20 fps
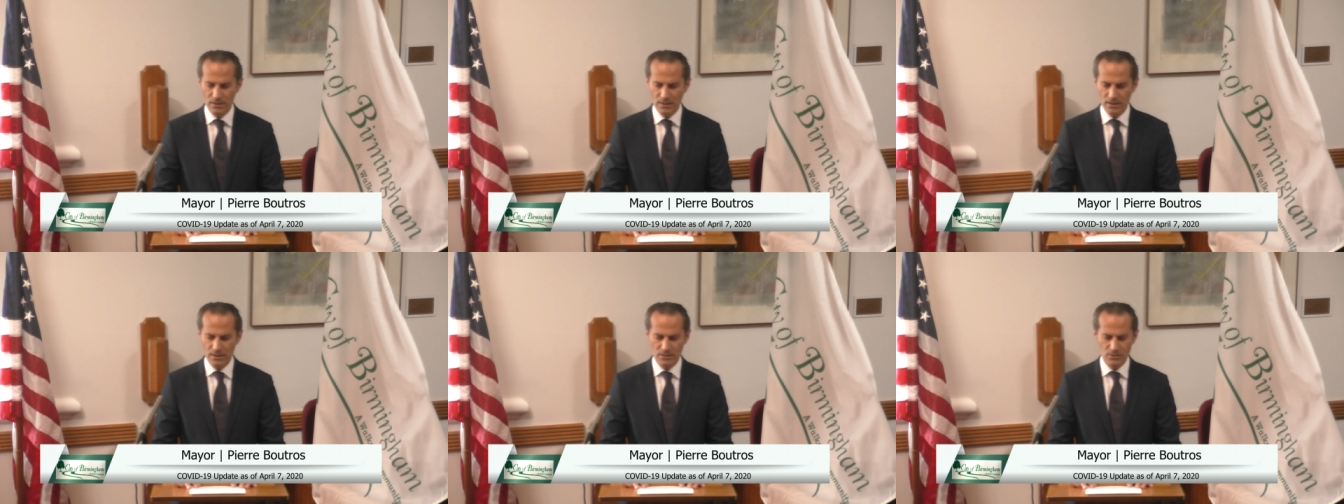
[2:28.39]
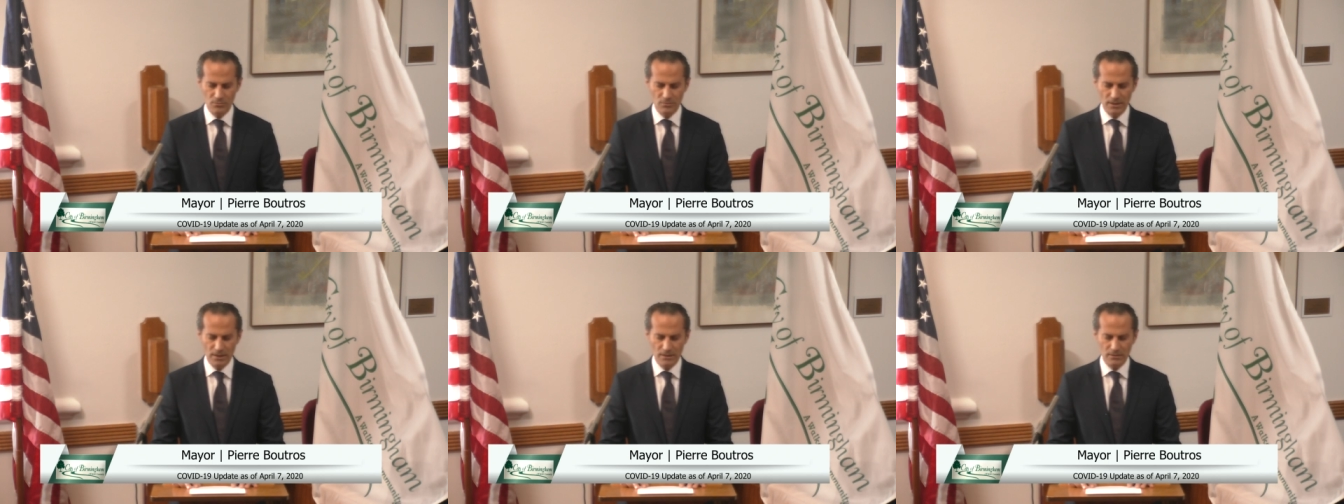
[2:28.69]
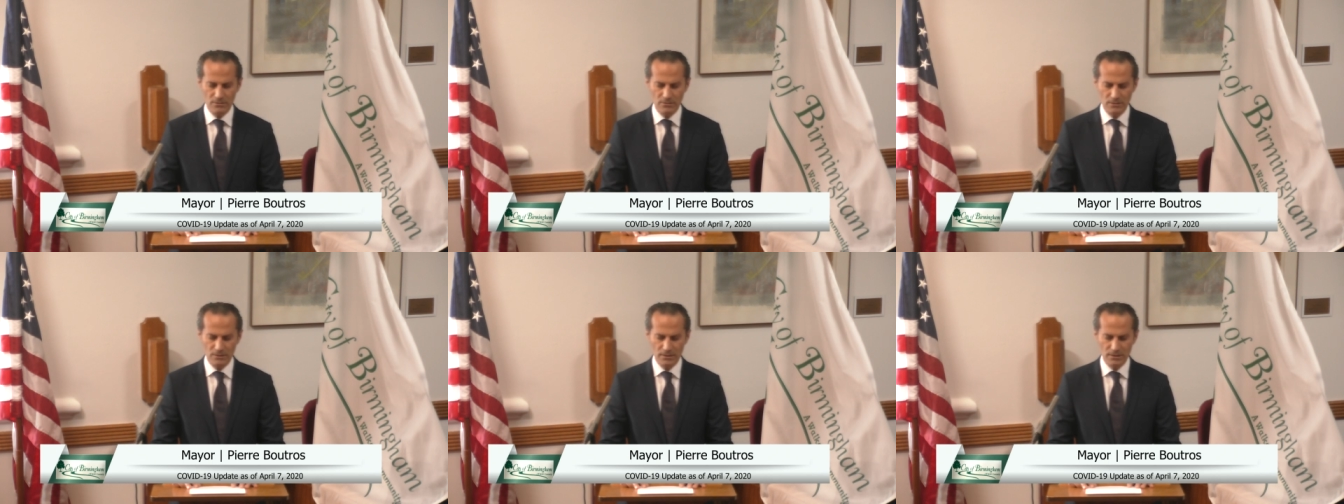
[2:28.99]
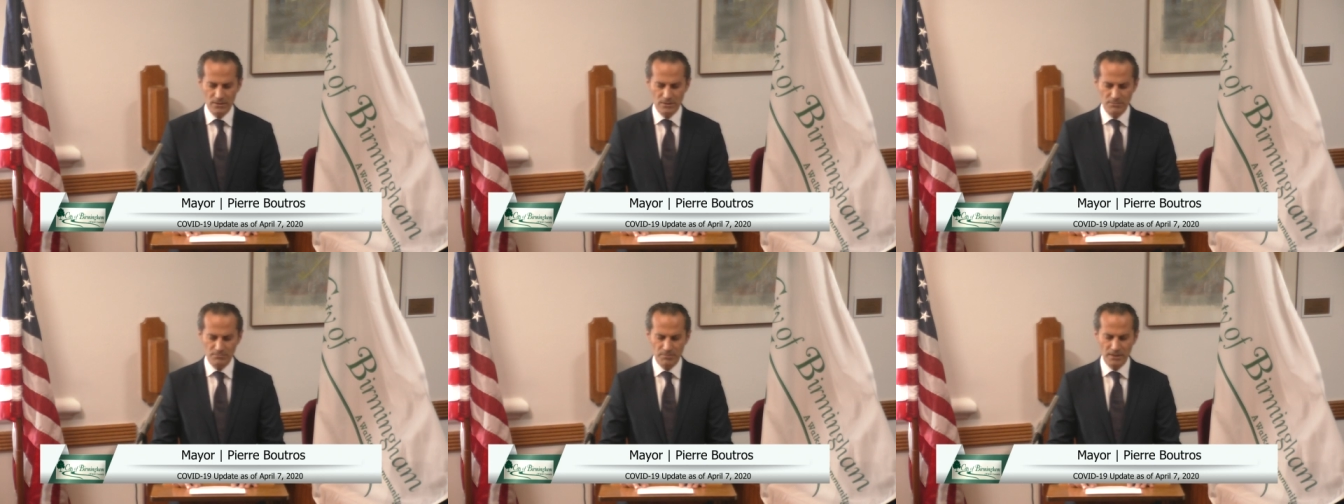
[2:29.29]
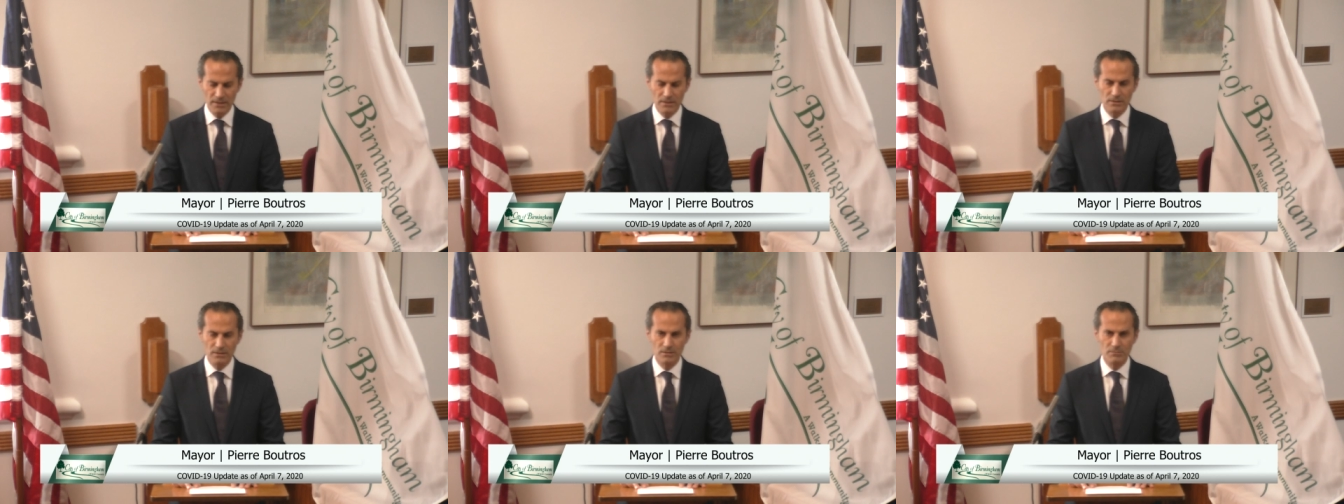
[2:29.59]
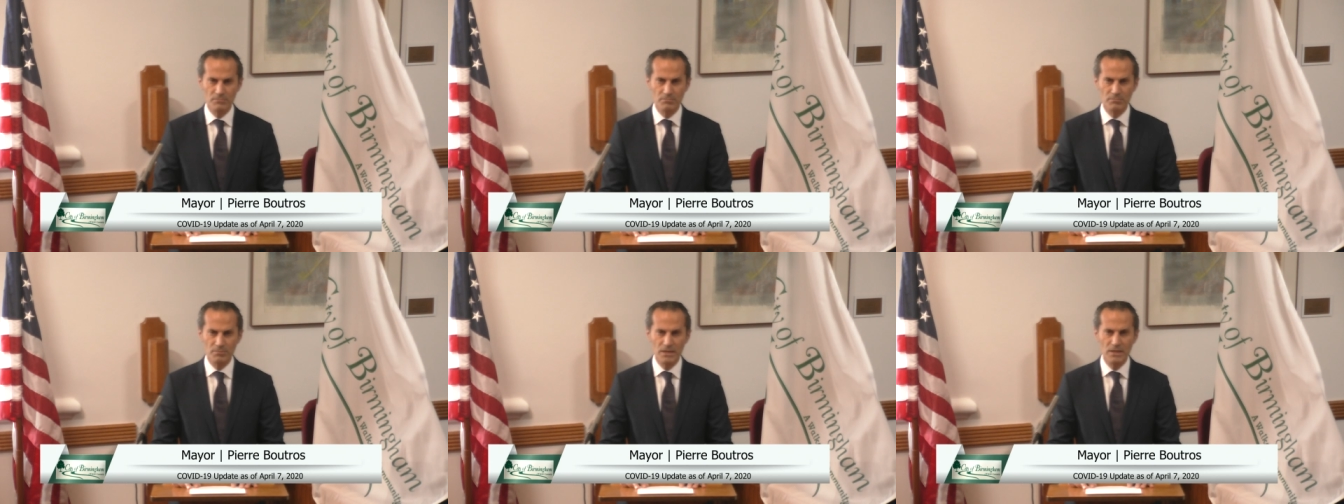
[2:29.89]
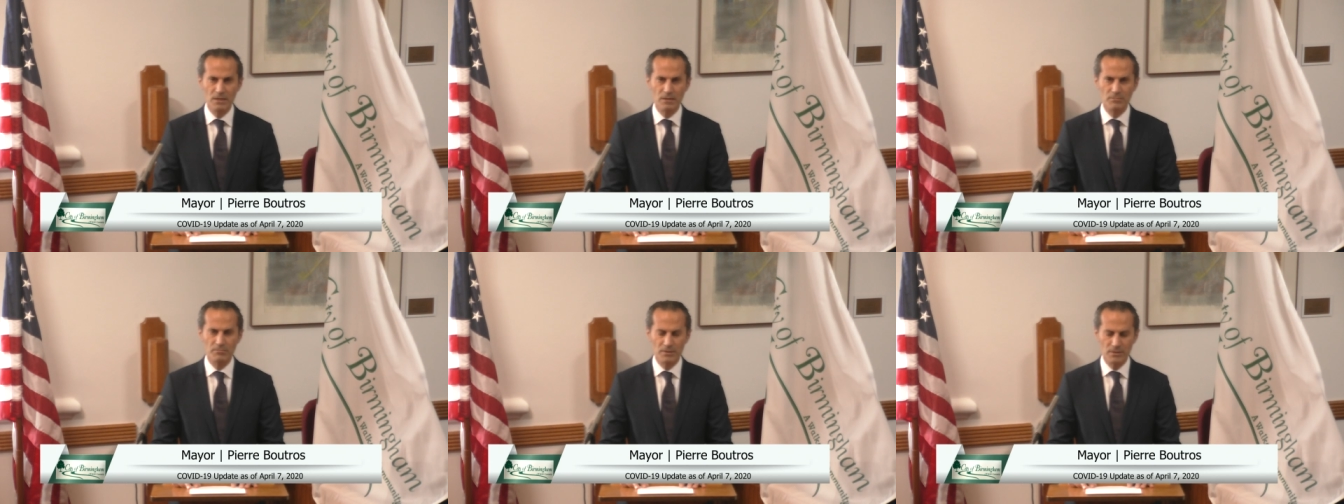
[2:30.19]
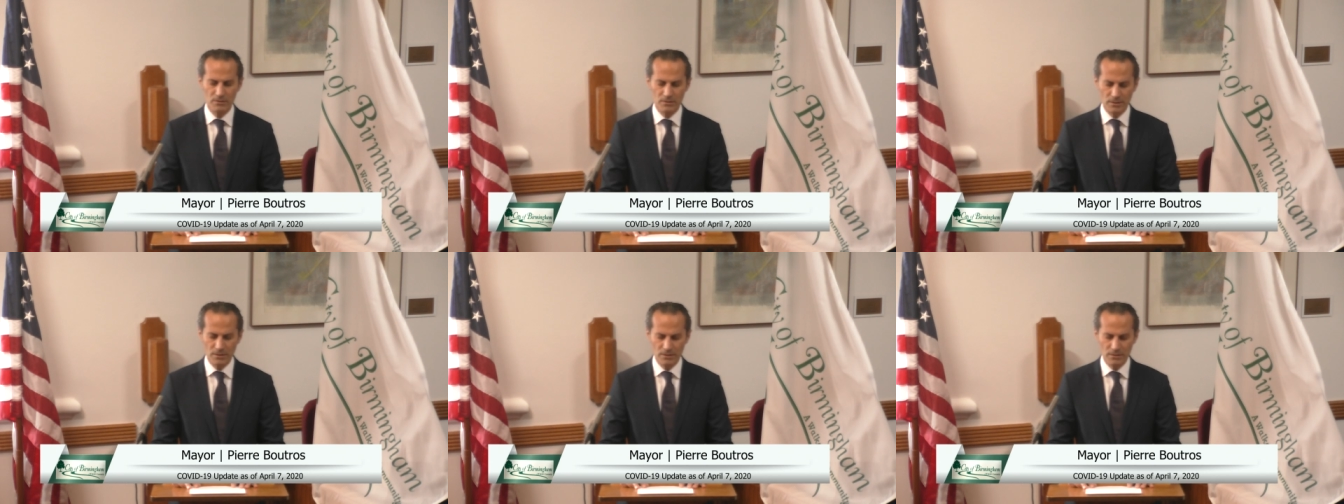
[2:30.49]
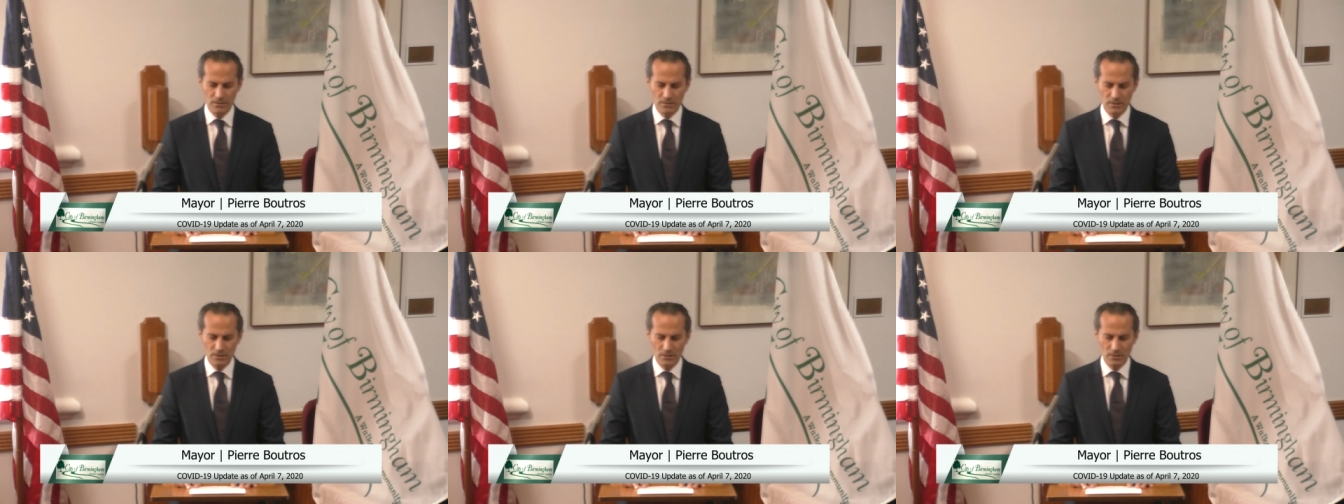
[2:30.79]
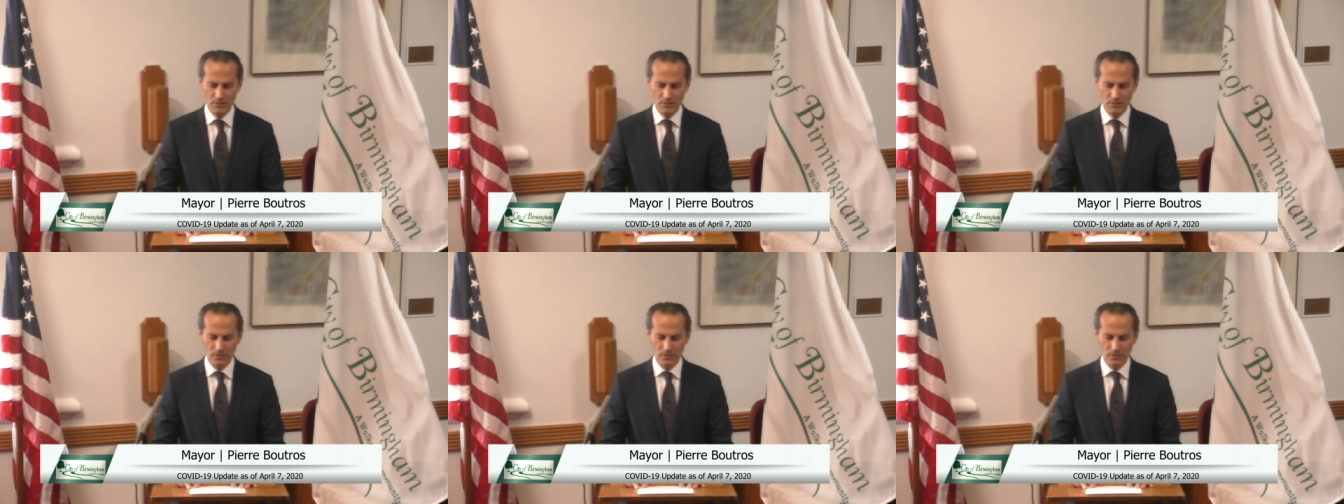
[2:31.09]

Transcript: as we enter an expected peak period